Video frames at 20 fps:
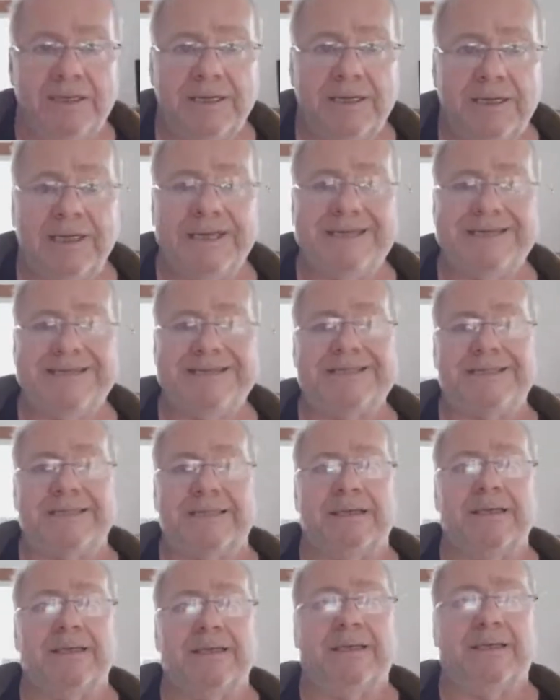
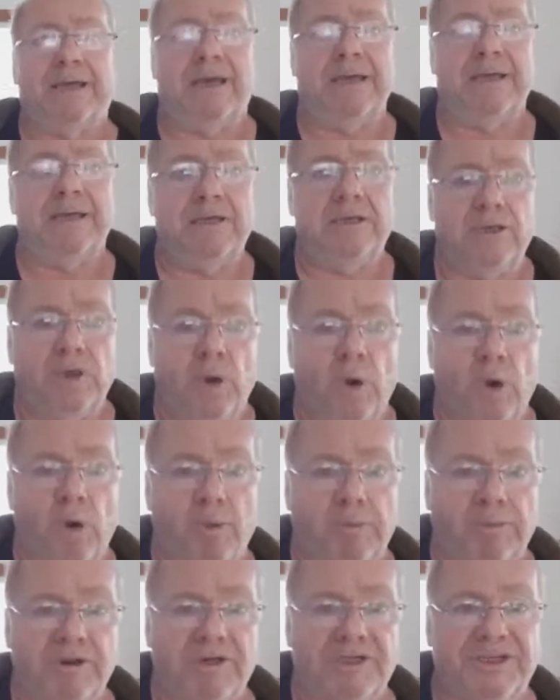is a
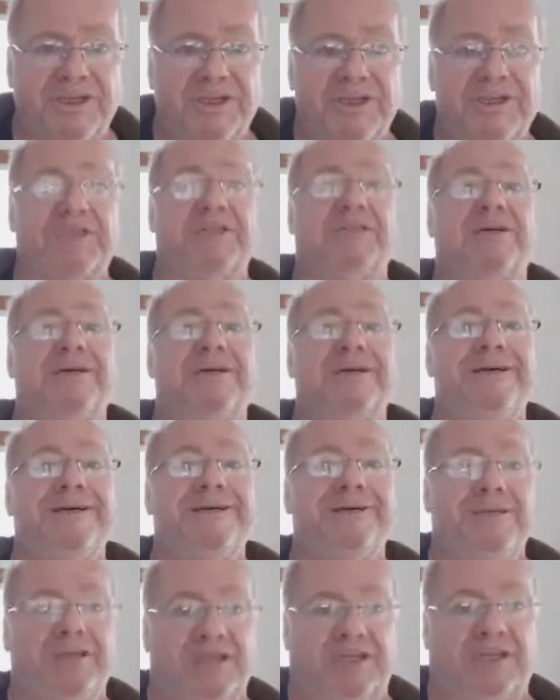corporatist
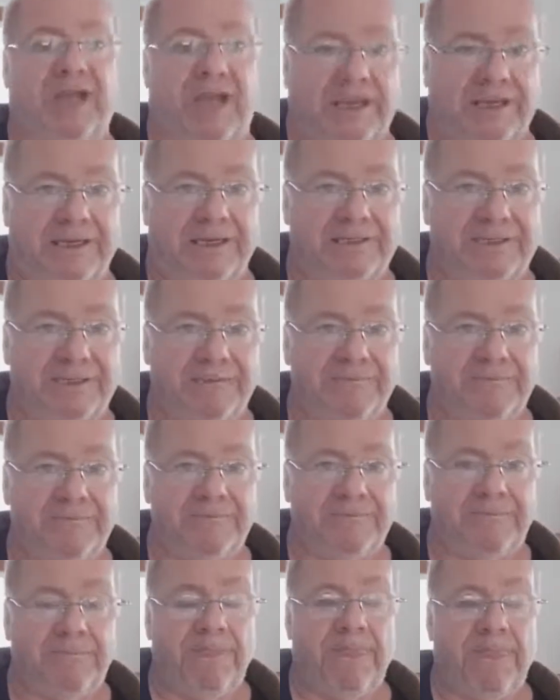state,
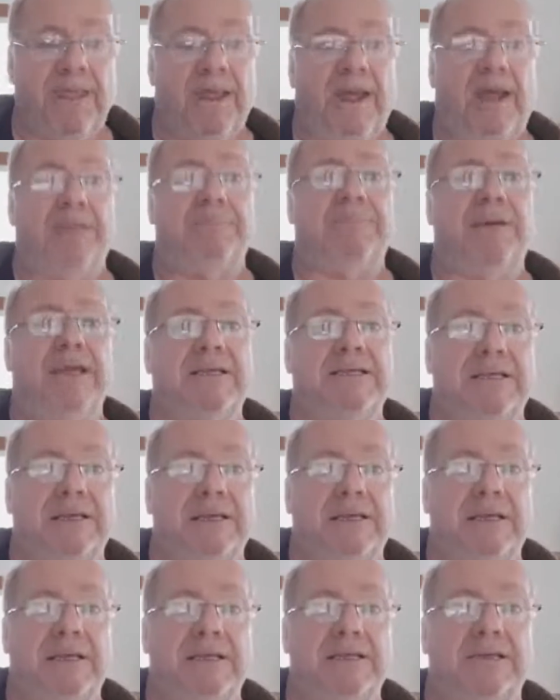and
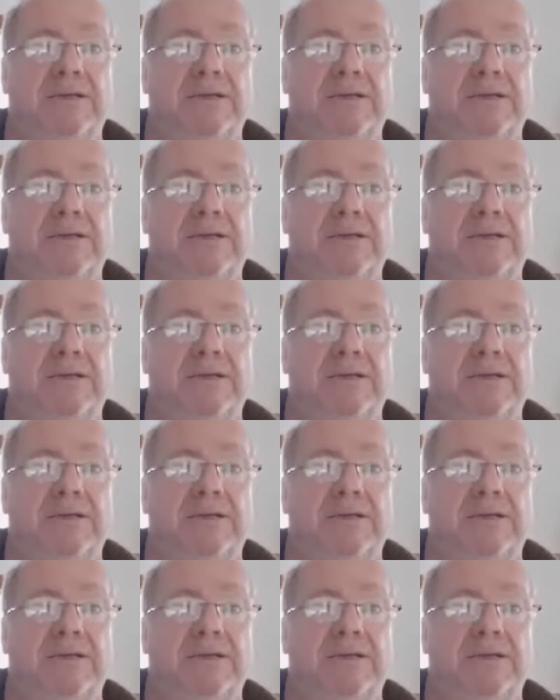basically the